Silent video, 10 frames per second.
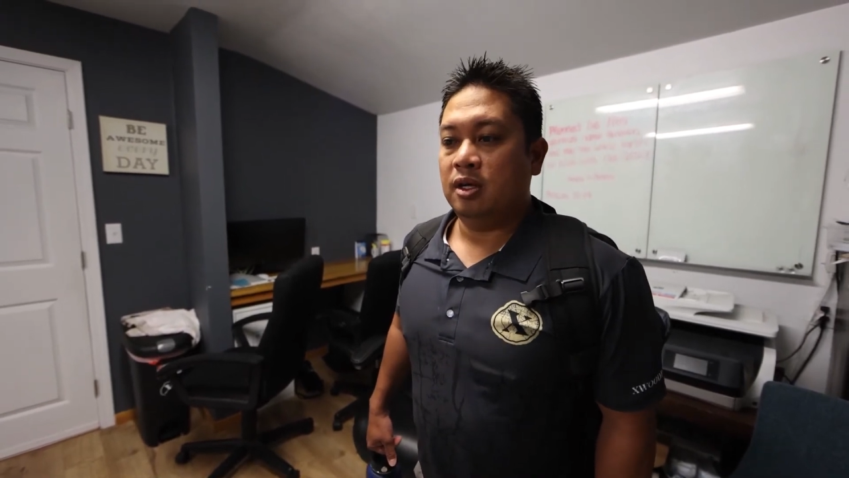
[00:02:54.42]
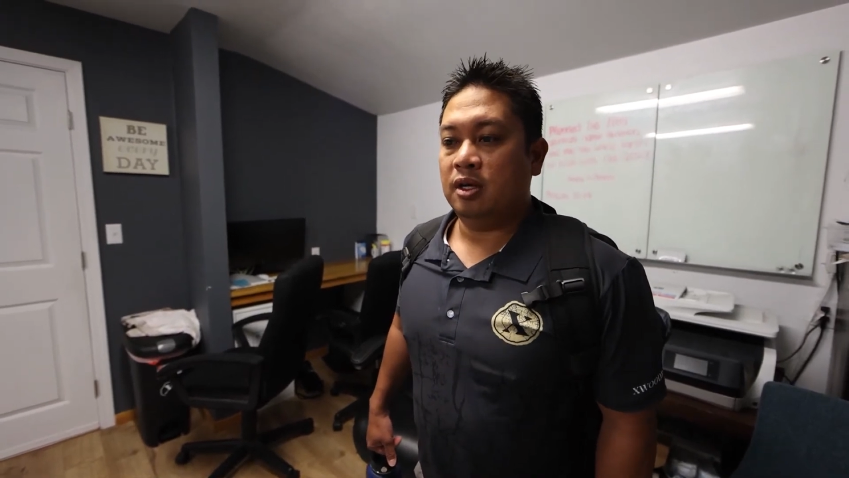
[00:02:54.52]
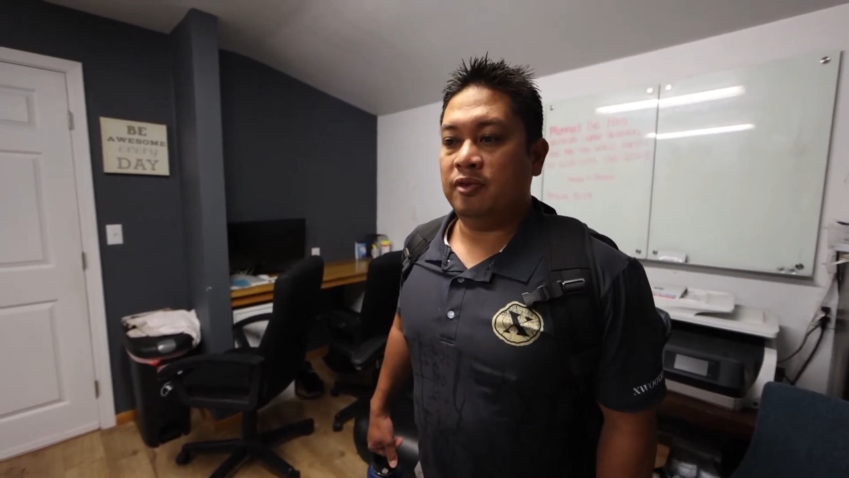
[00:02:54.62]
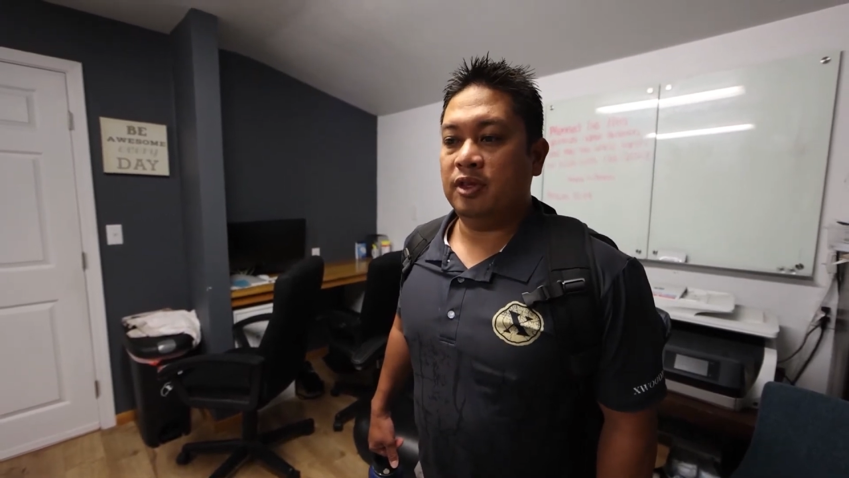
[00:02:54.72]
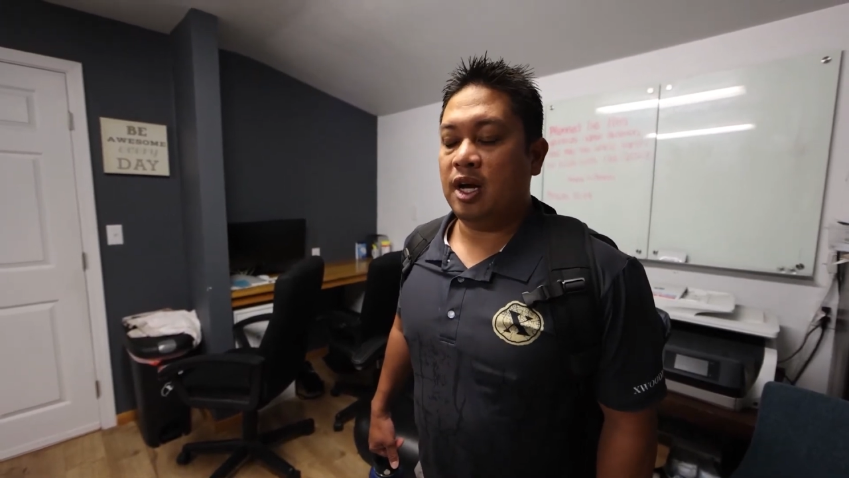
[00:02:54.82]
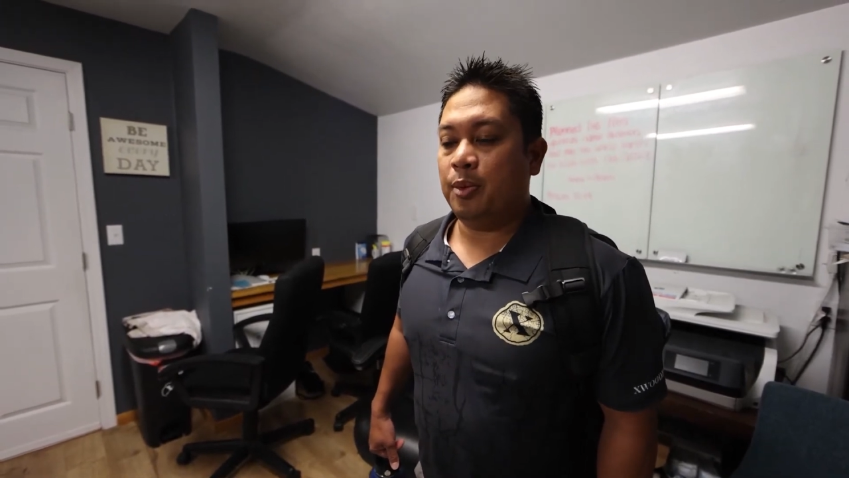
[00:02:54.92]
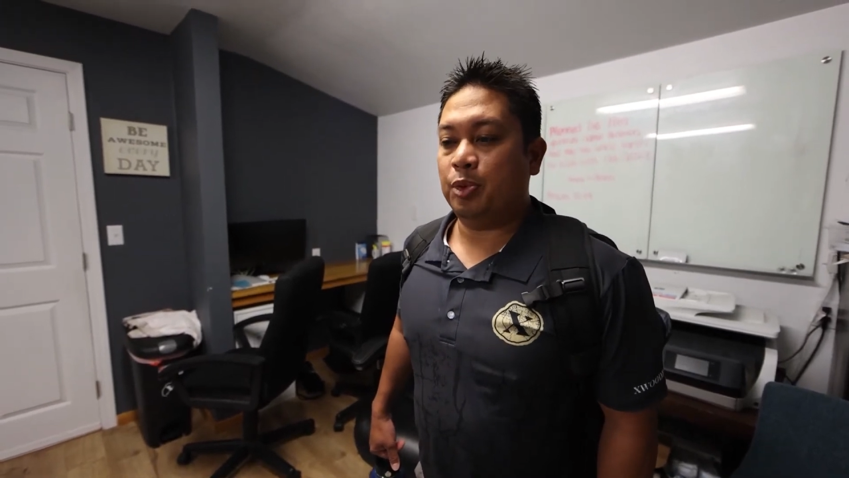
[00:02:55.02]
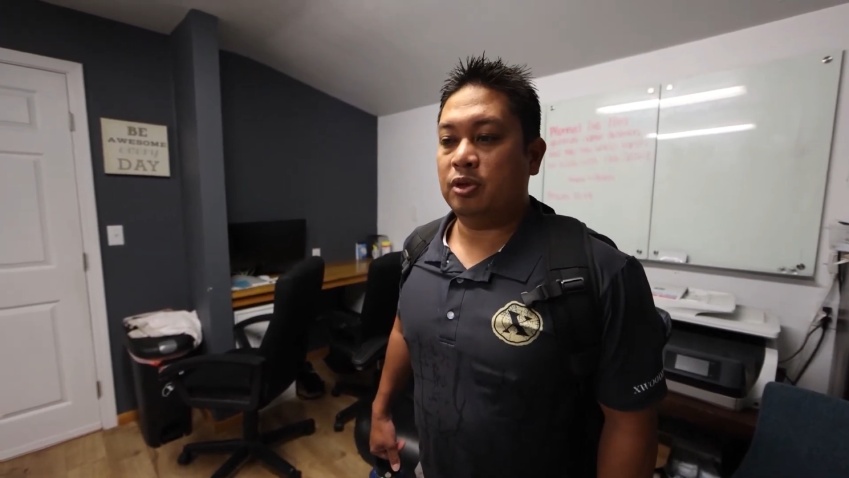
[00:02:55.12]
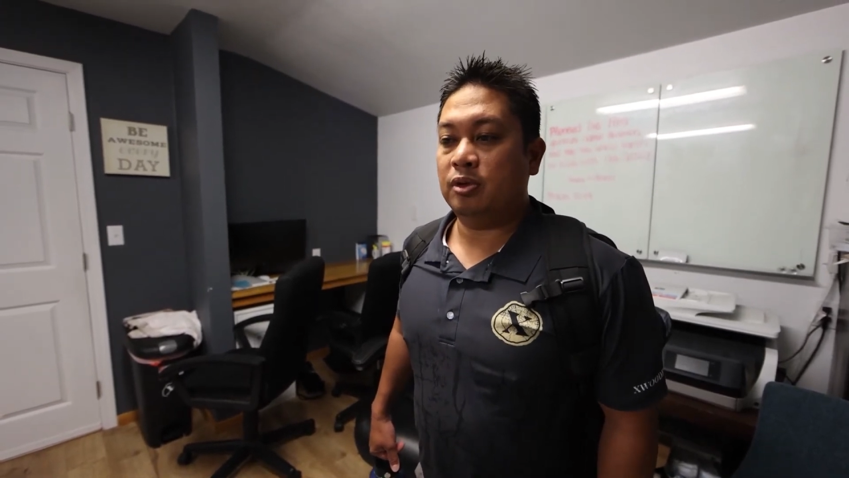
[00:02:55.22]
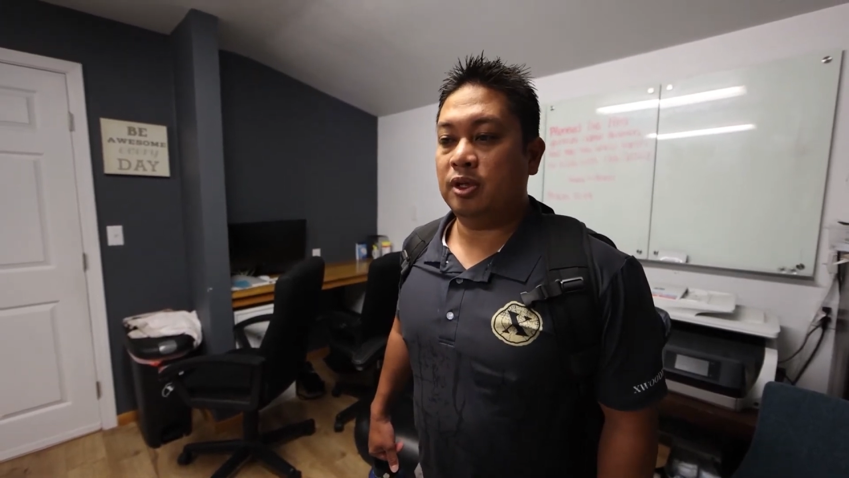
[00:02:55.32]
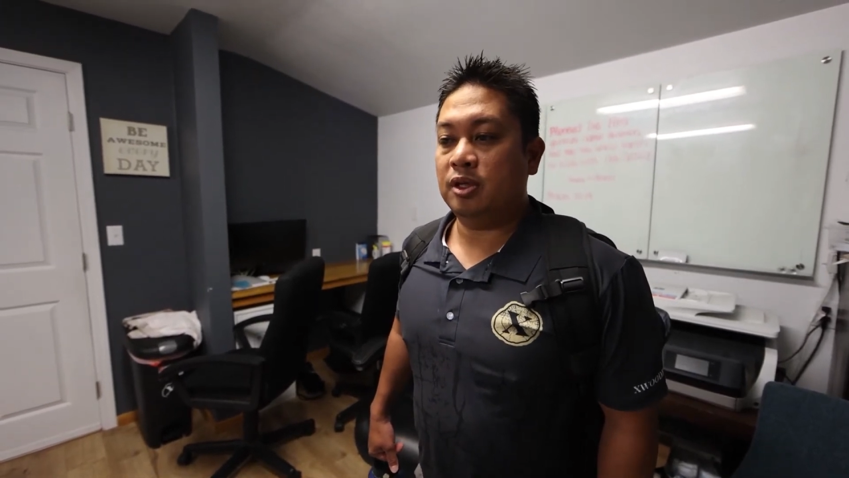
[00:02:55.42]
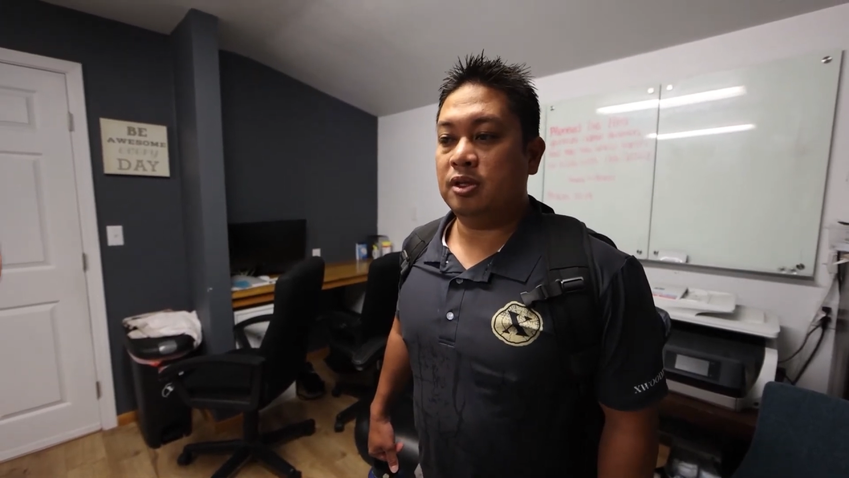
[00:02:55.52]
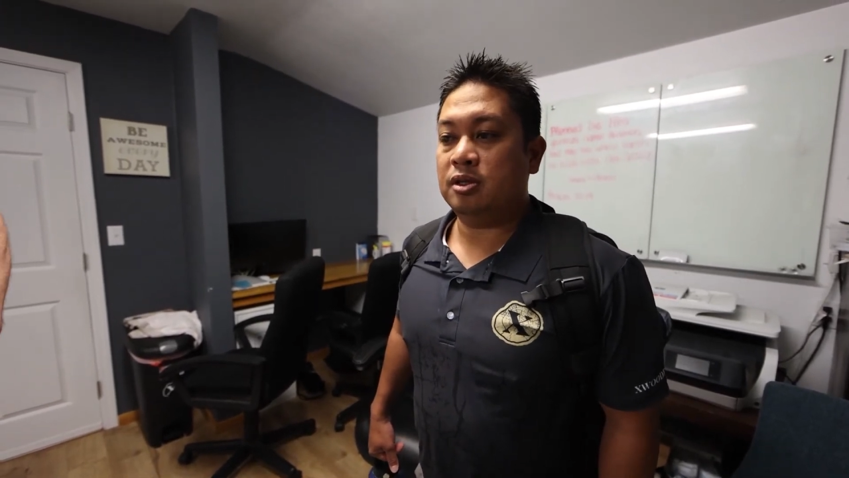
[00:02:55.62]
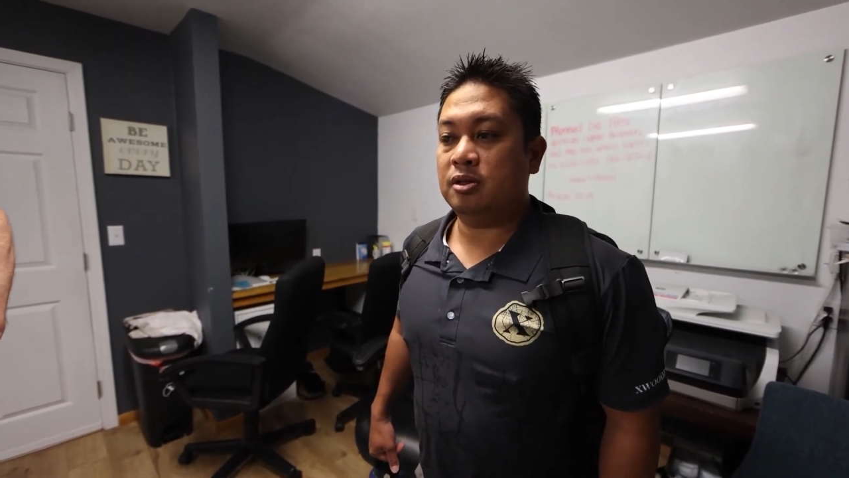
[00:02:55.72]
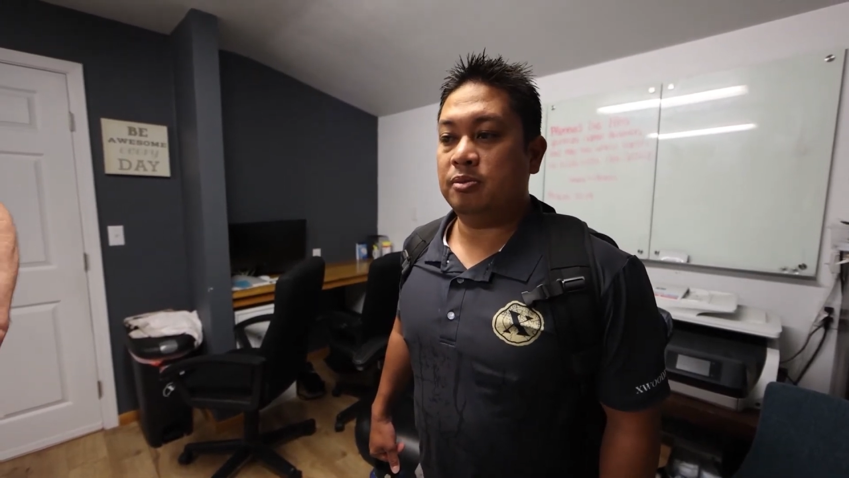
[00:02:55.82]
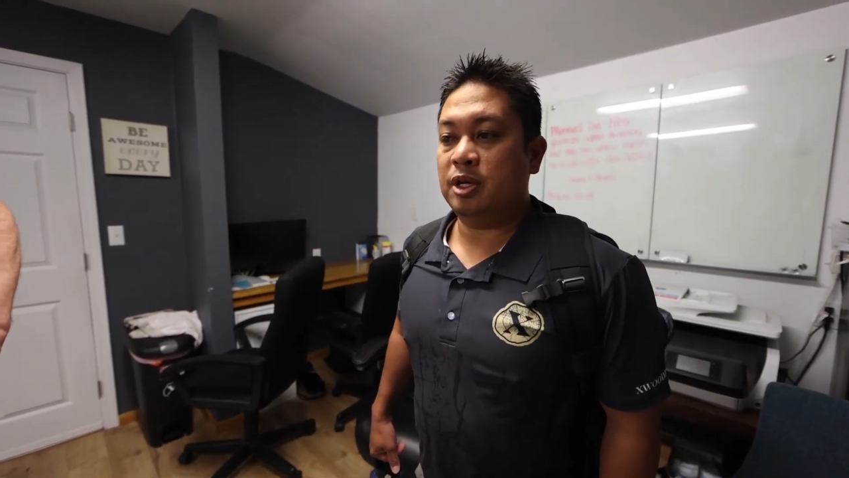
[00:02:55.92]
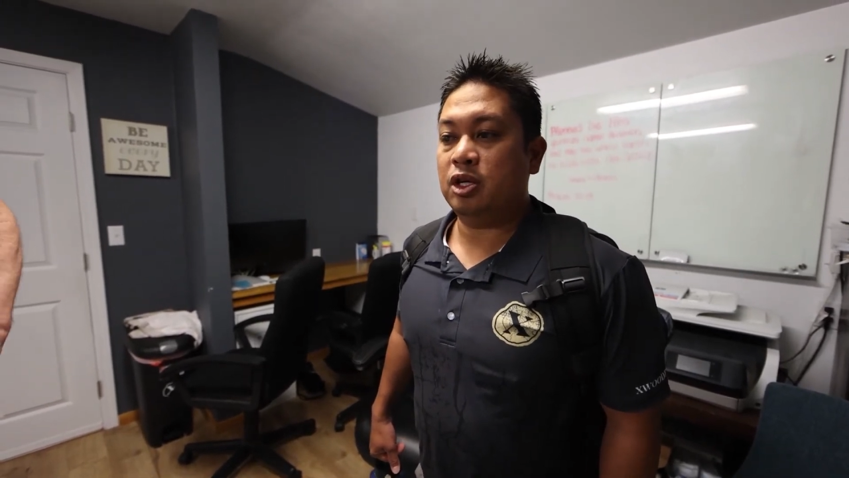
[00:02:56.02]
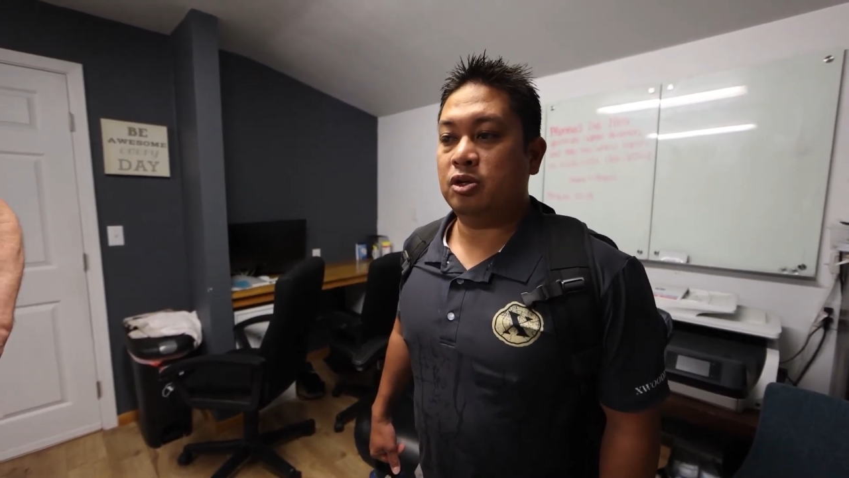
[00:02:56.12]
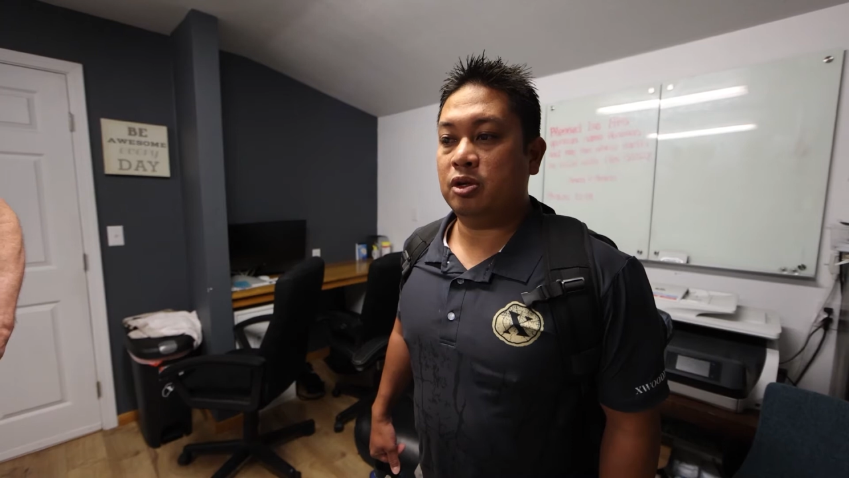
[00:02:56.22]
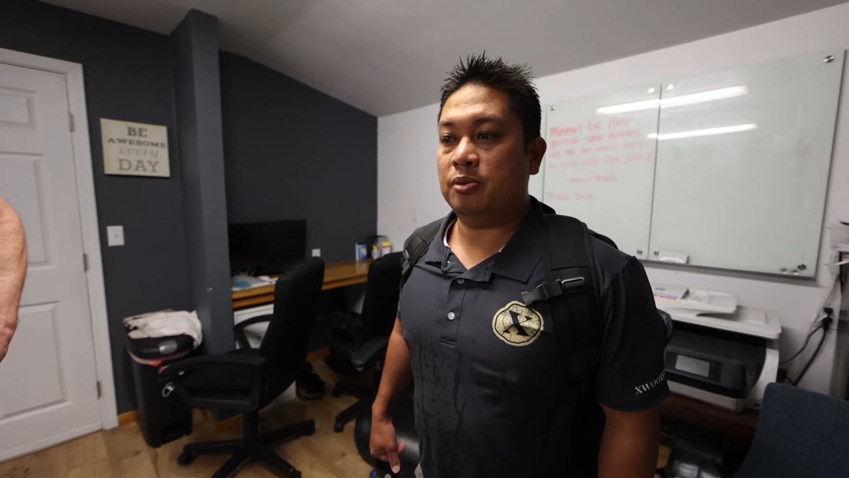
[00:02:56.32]
giving the opportunities to make
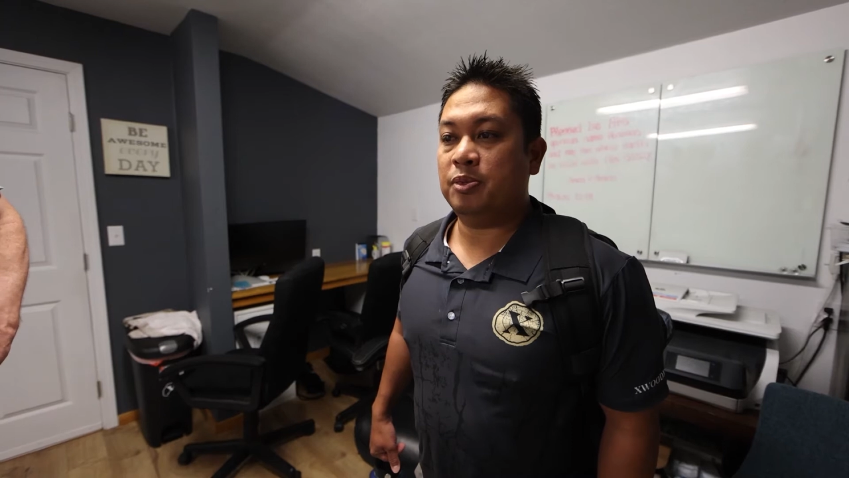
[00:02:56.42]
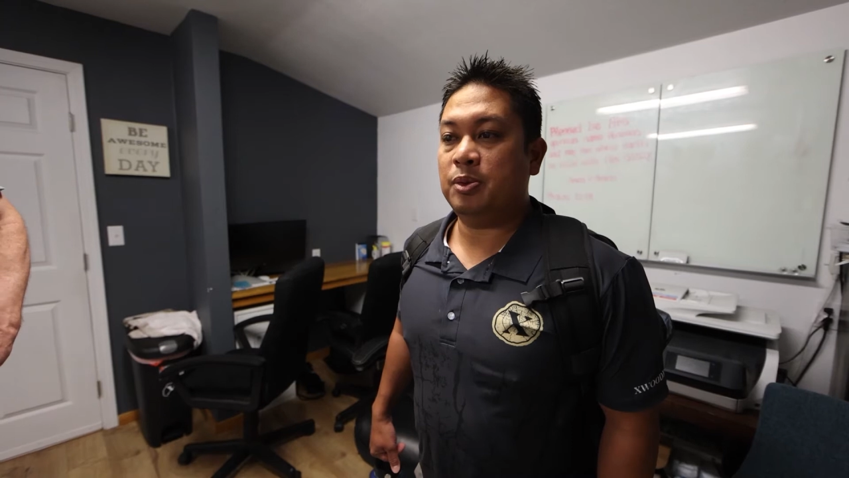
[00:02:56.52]
sure